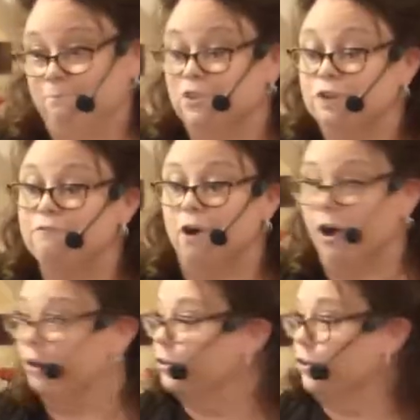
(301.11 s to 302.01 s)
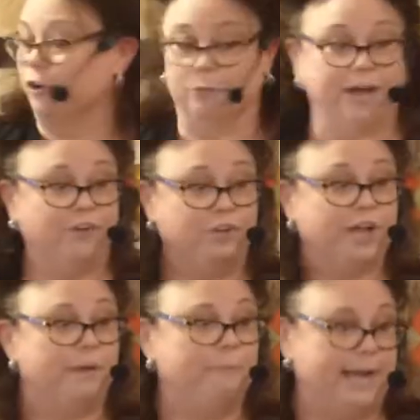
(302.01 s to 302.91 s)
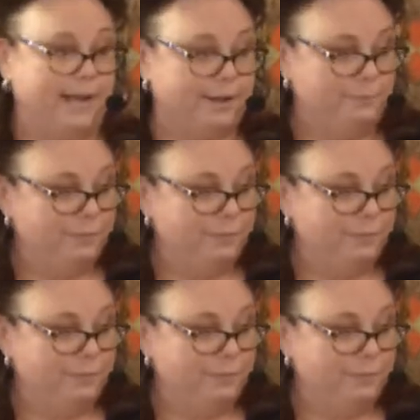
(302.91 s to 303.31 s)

too far, you turn around, you come back.